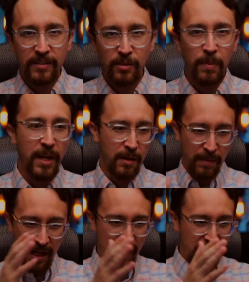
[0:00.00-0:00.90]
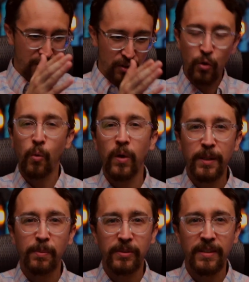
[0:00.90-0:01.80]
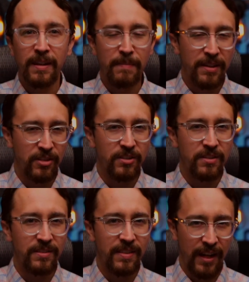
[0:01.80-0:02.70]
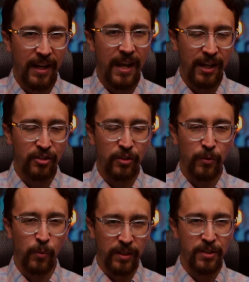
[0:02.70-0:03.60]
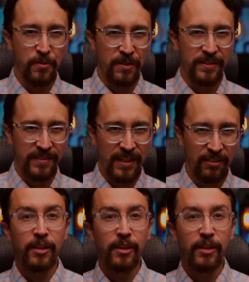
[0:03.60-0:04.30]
spam and 20% messages that I actually wanted to receive.